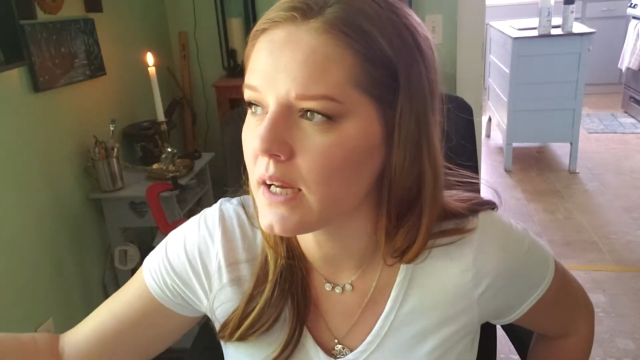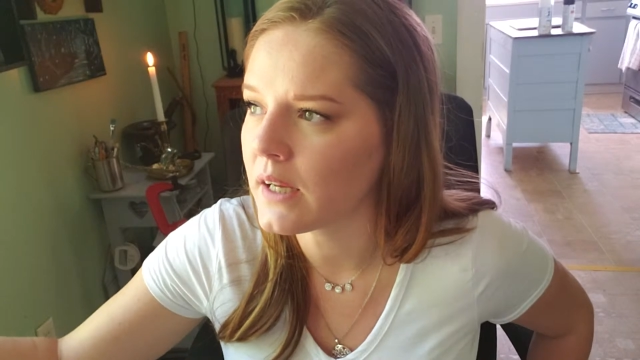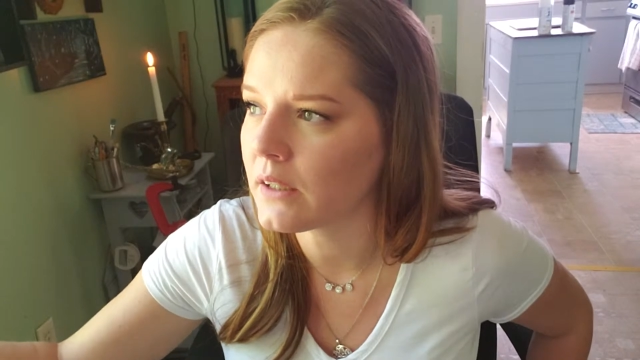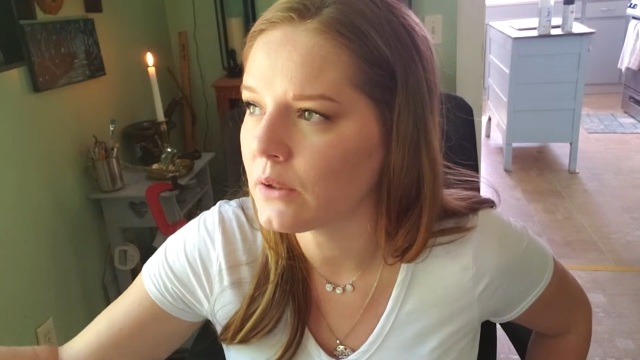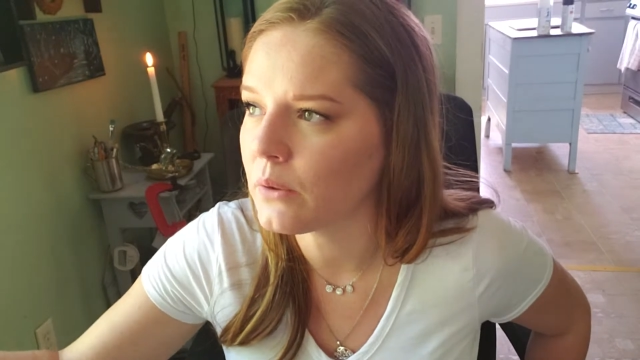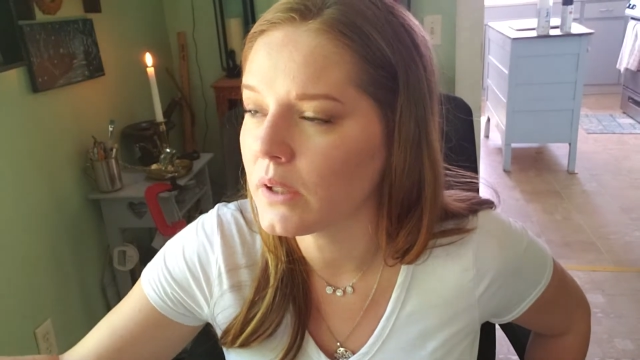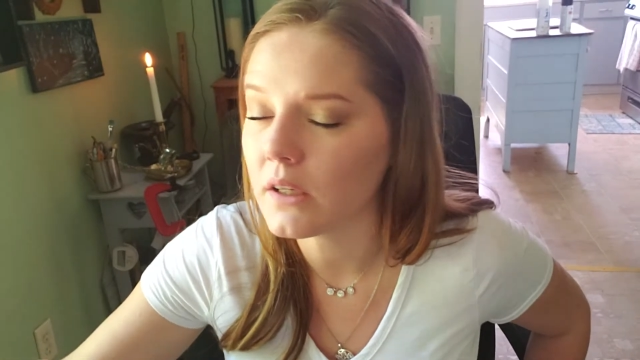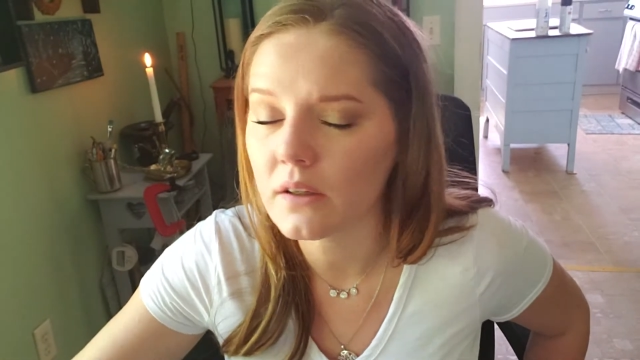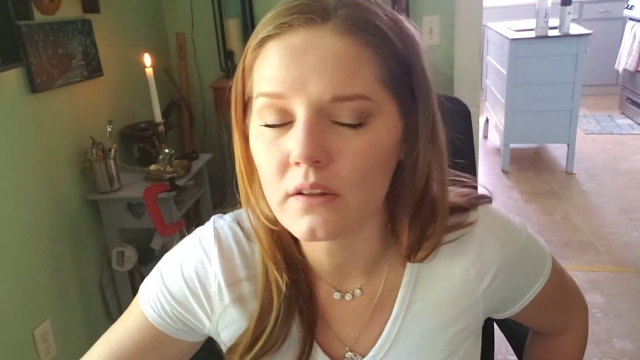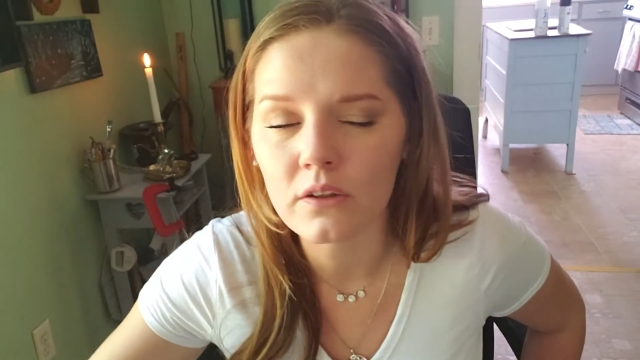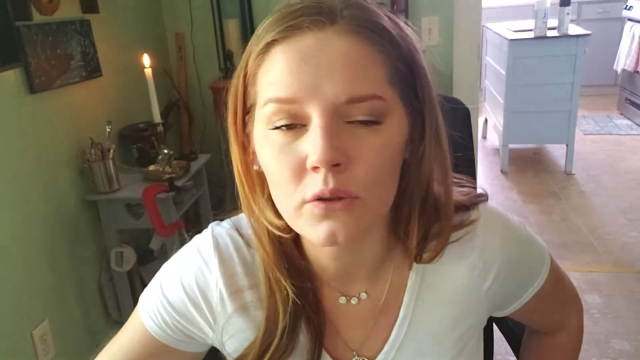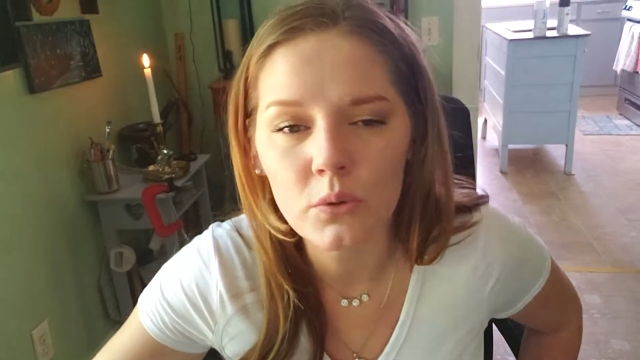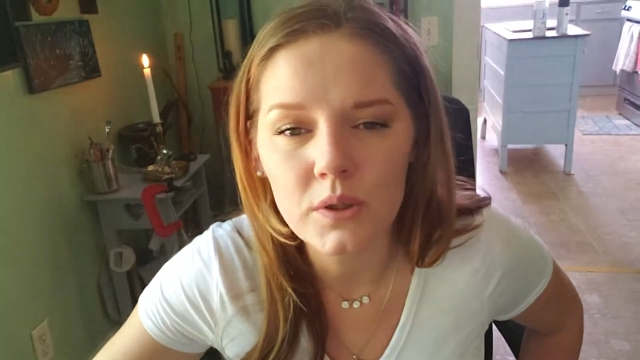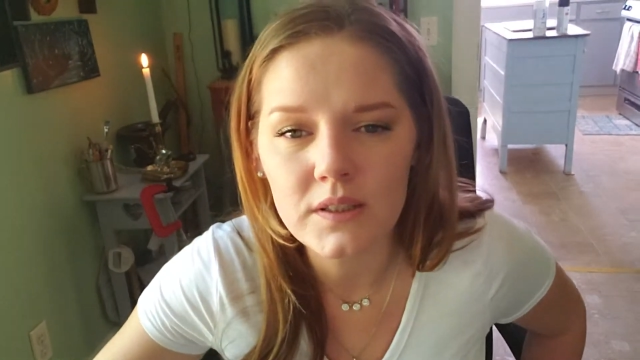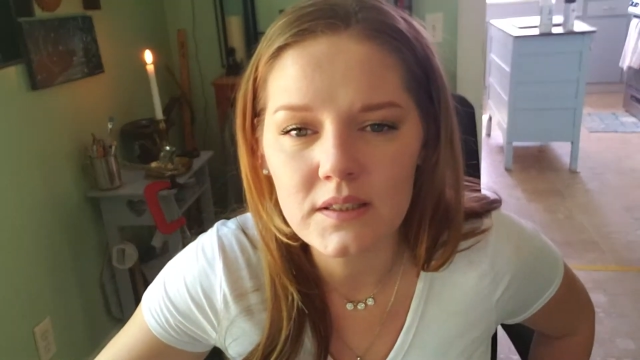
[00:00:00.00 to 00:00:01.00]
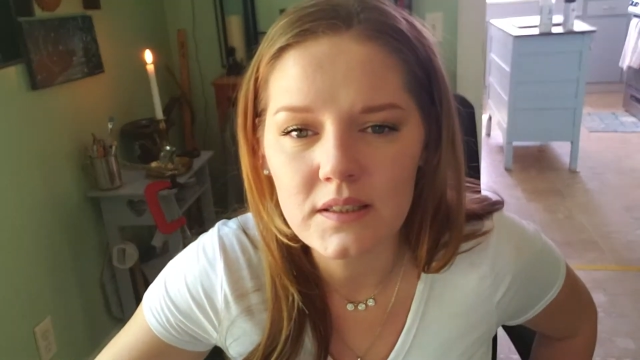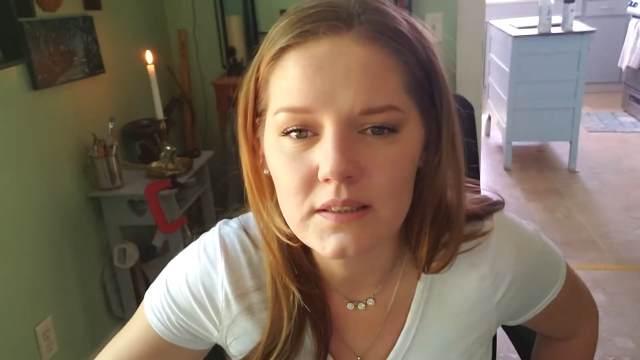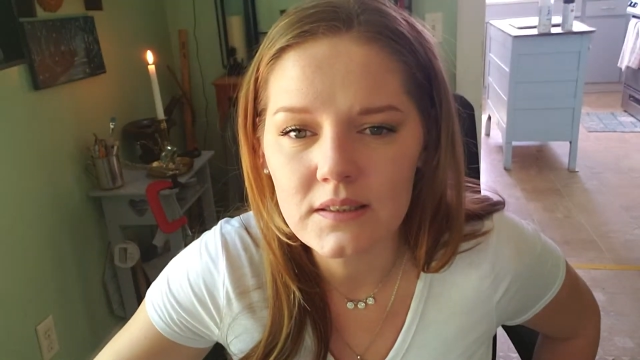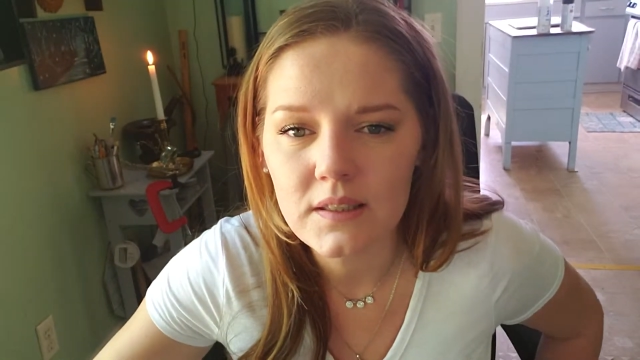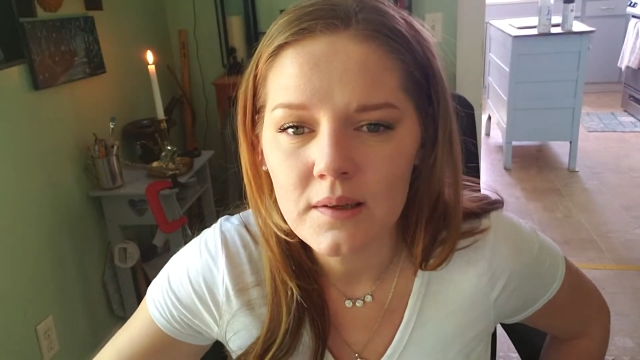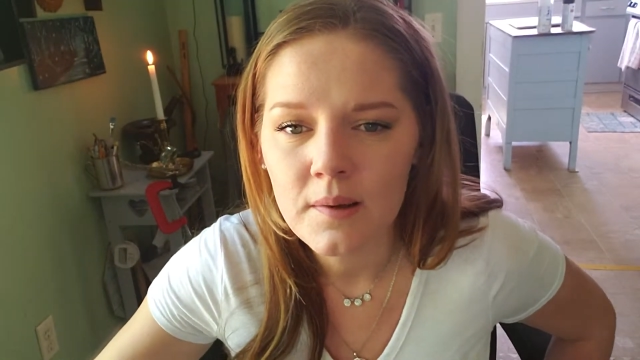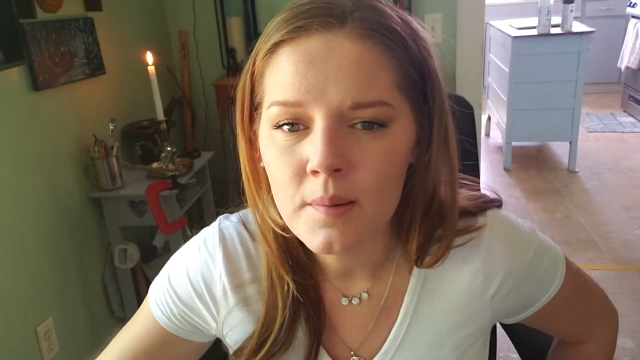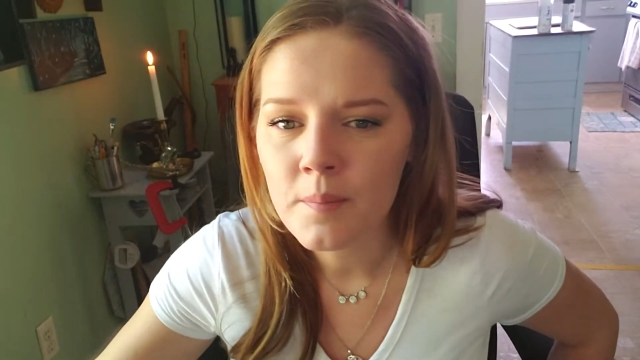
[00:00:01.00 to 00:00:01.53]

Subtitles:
and you hear the noises